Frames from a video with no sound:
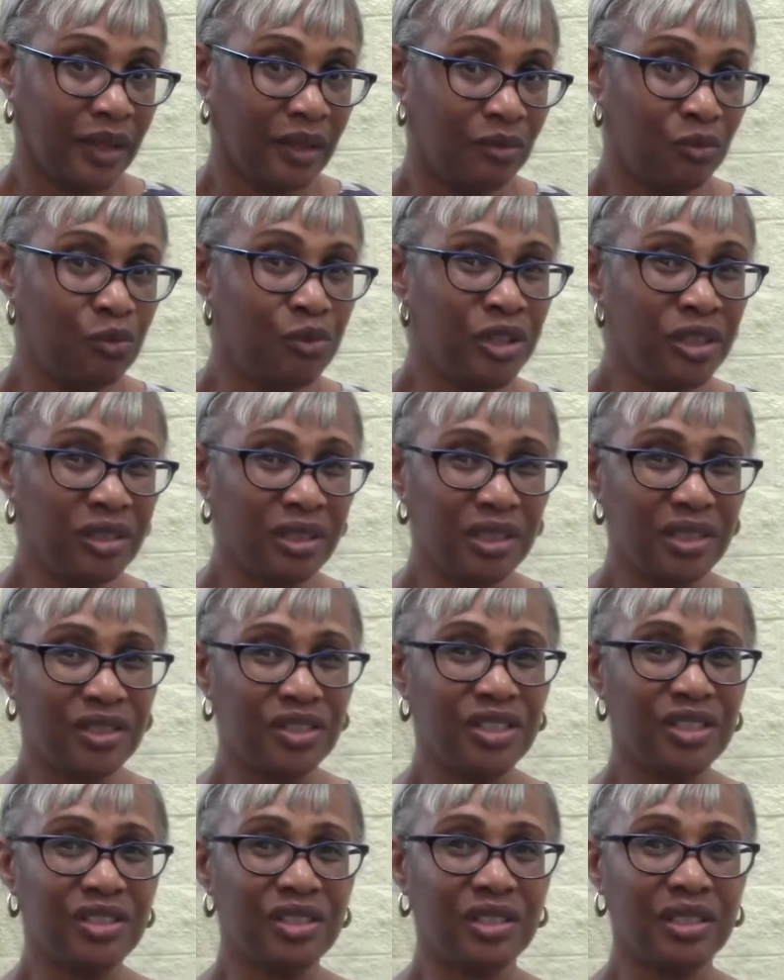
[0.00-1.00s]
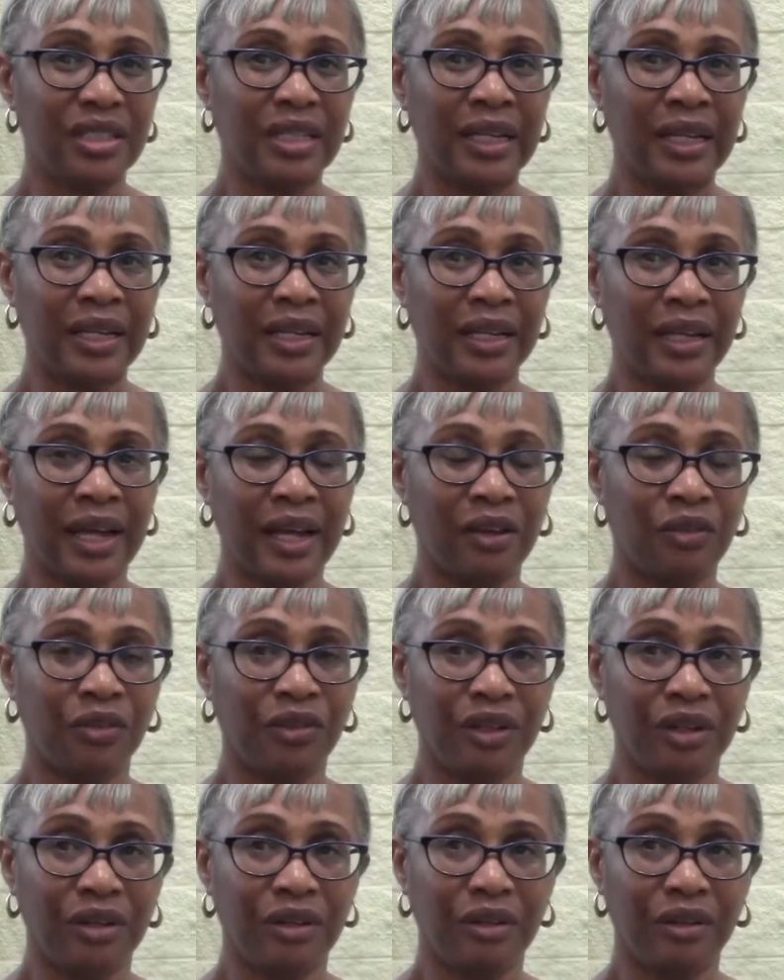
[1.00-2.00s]
really just getting out
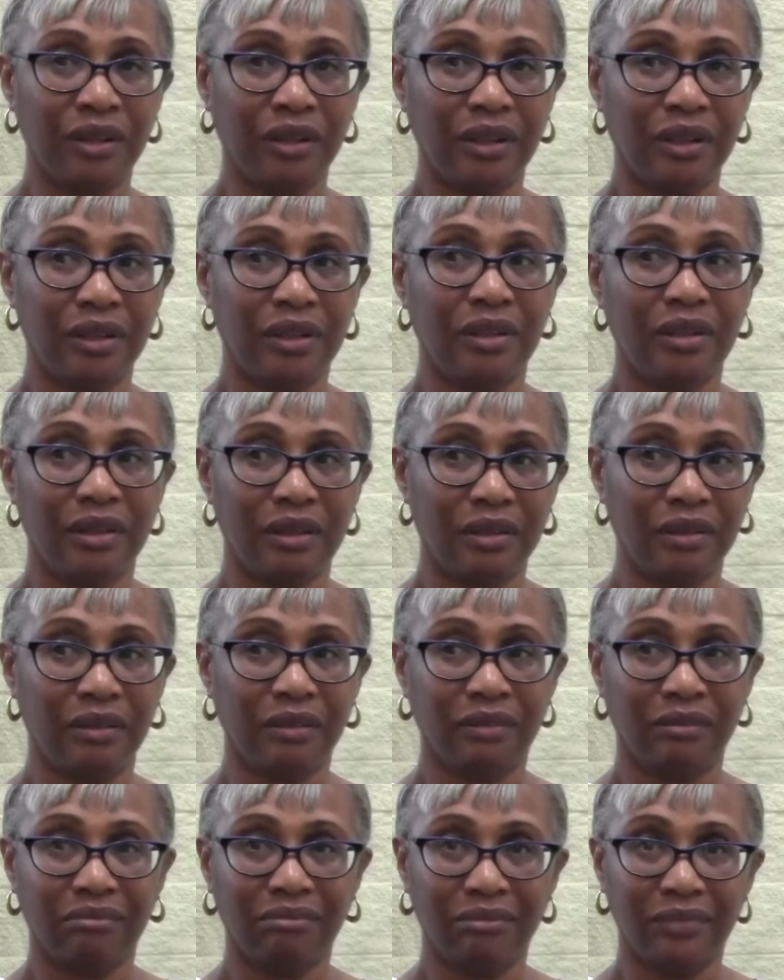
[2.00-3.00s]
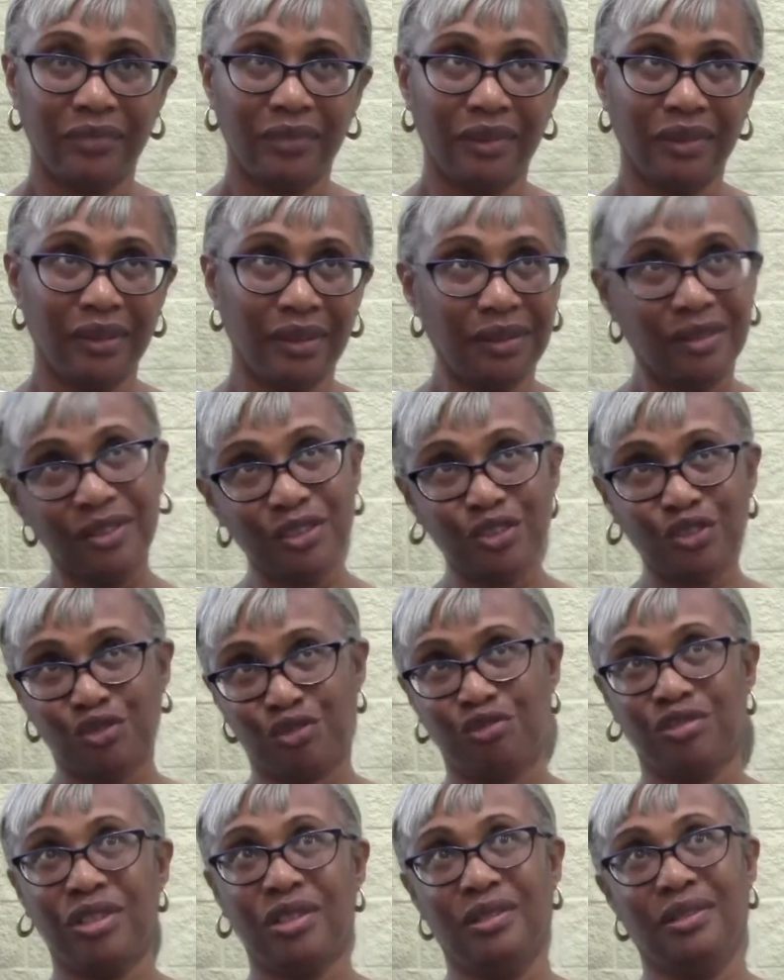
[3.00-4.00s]
there in the
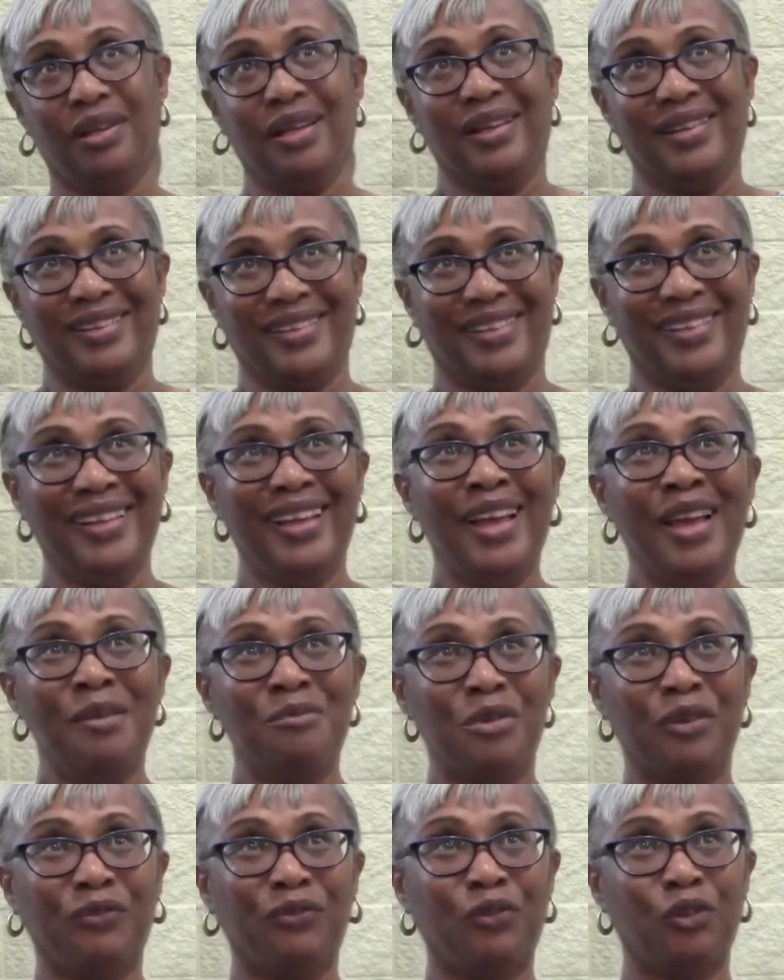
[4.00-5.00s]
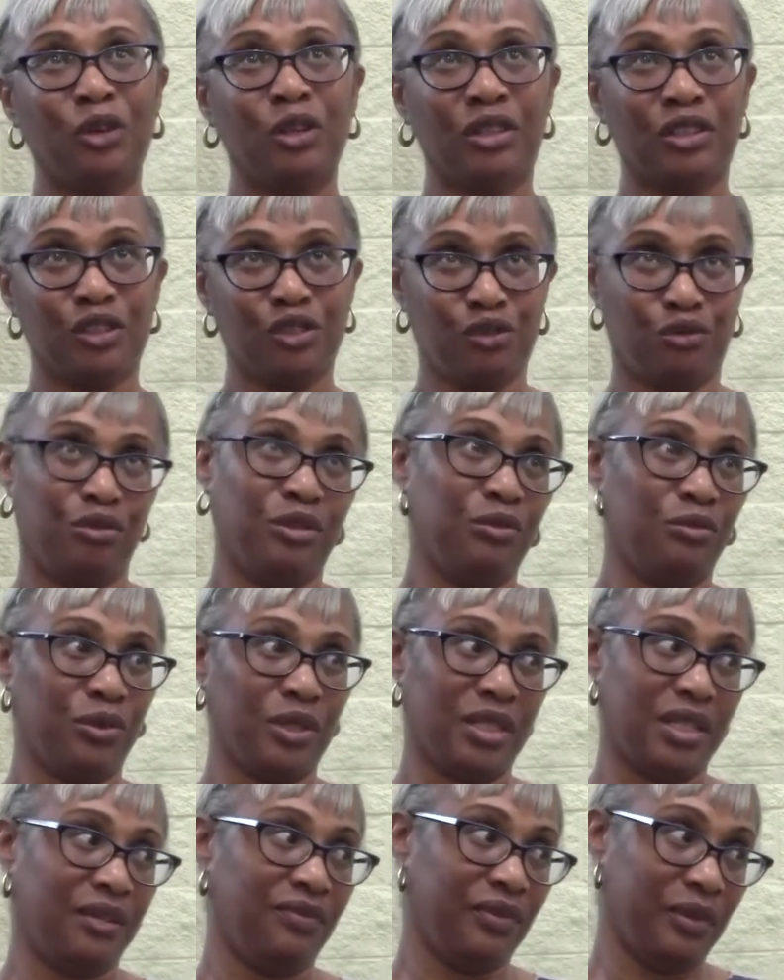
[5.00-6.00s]
street before the street
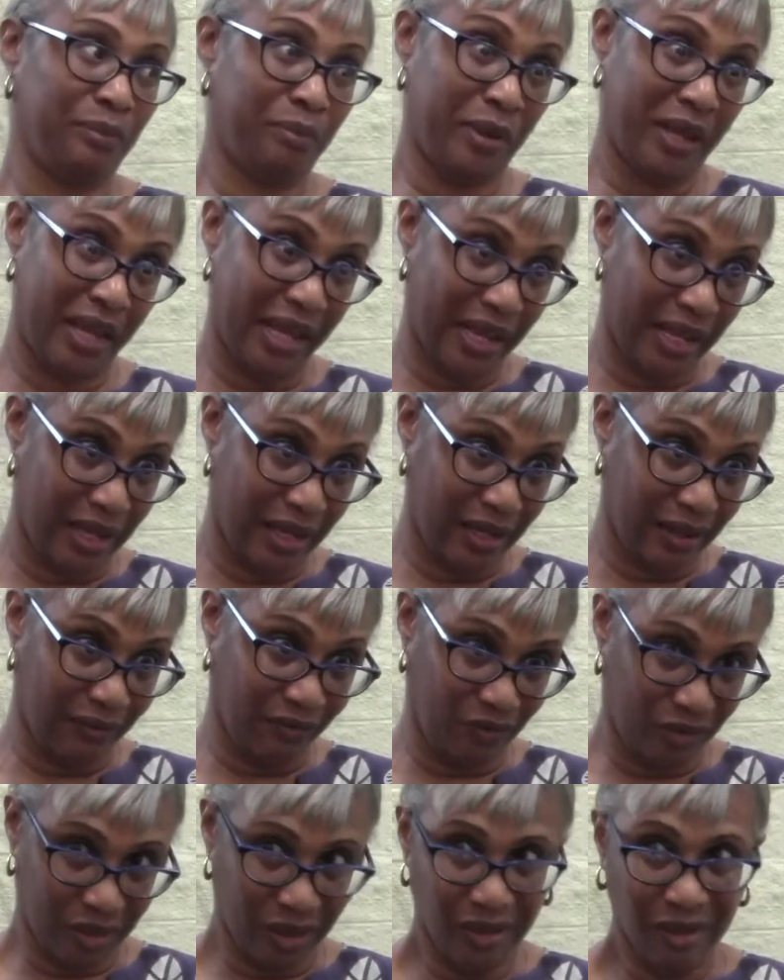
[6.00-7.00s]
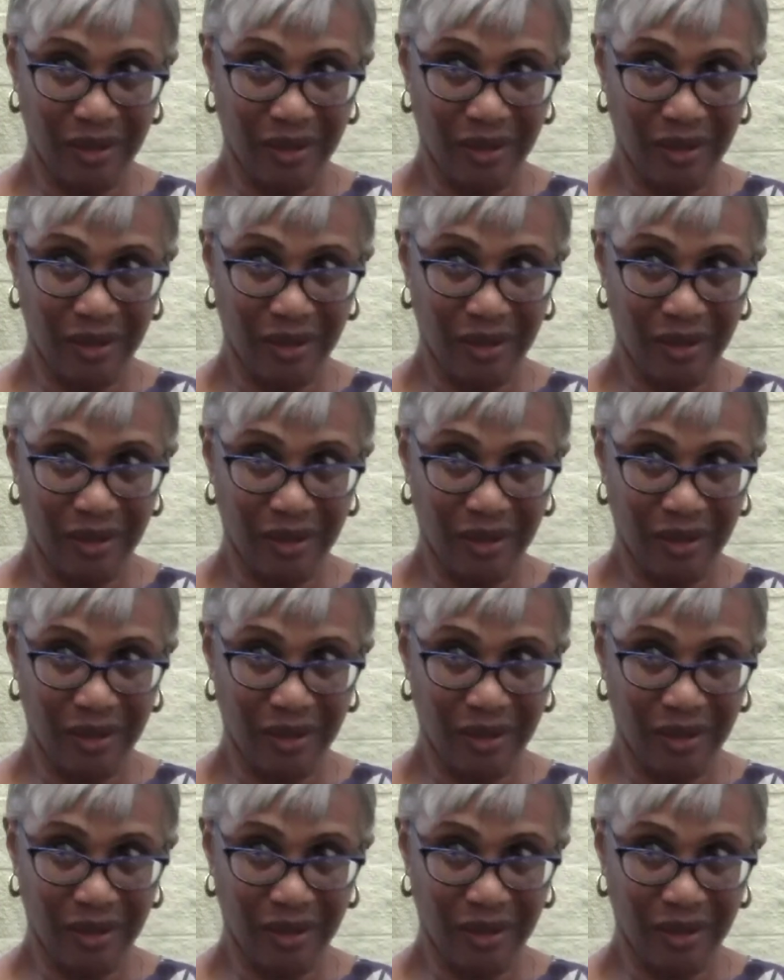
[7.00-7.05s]
was even paved,